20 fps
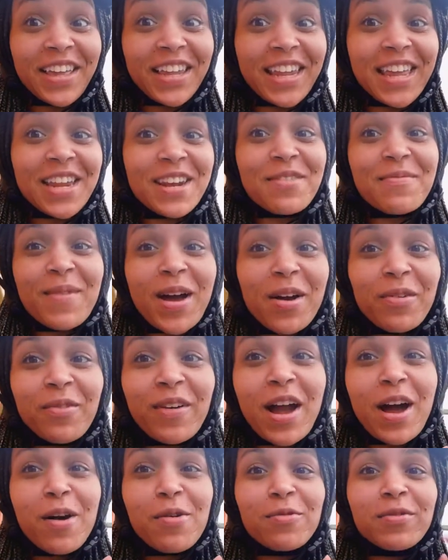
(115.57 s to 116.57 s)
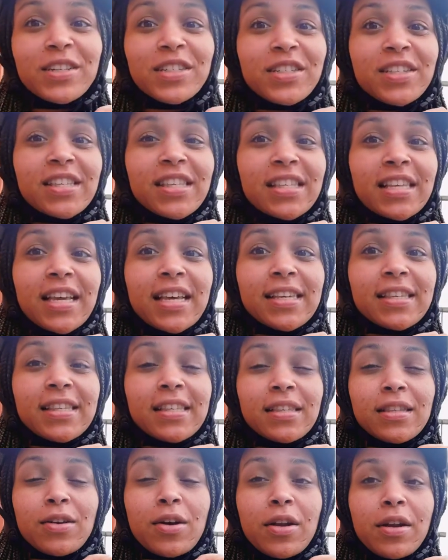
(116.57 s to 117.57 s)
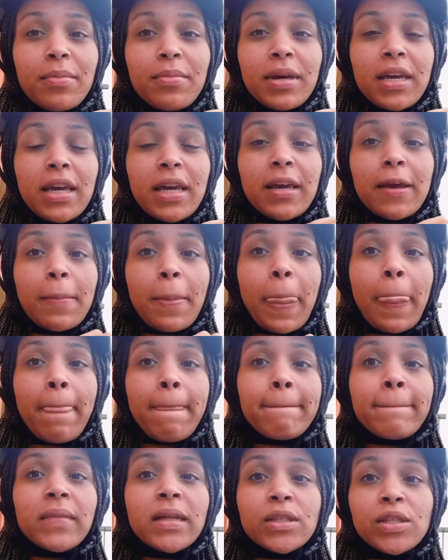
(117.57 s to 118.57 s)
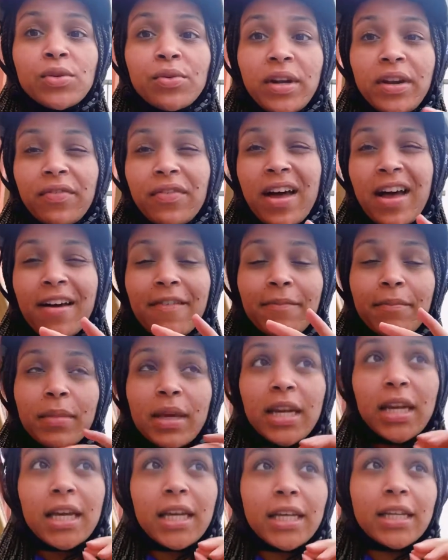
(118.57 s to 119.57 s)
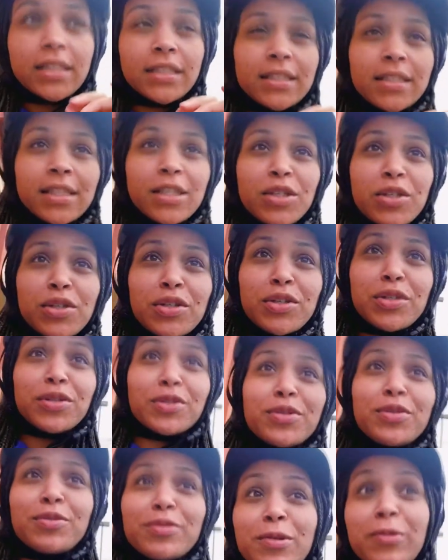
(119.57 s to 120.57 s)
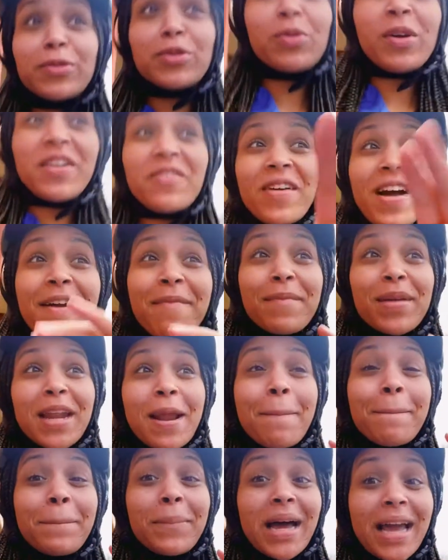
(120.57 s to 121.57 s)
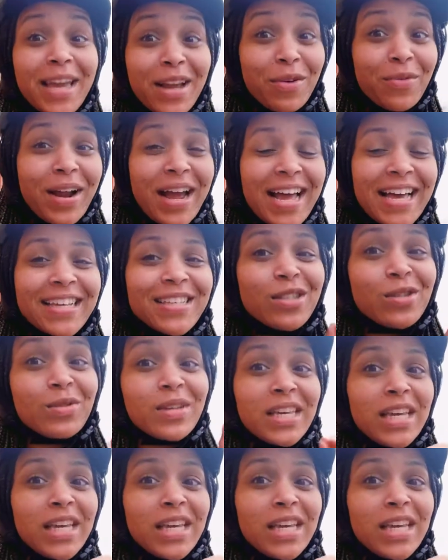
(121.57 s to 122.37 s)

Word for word: calculated my route, which it says it's gonna be 25 minute to 25 minute bike ride to get